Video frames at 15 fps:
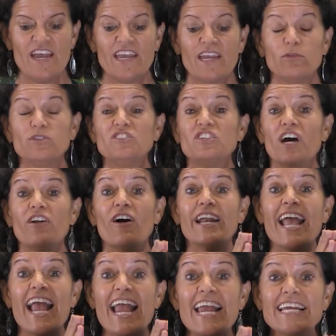It was done
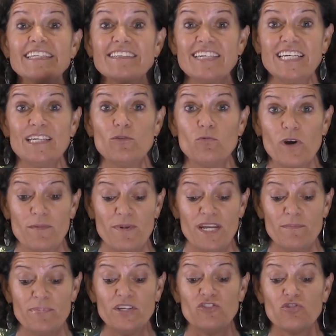on 18
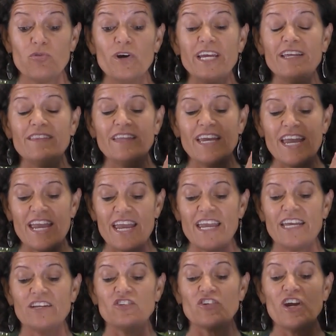women between the
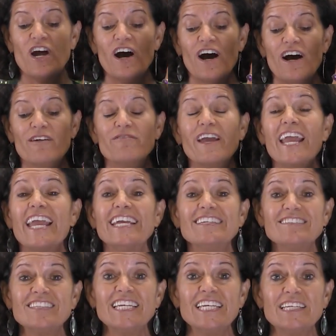age of
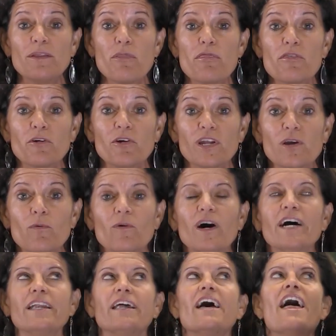18 and
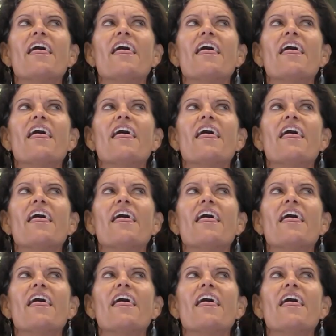31.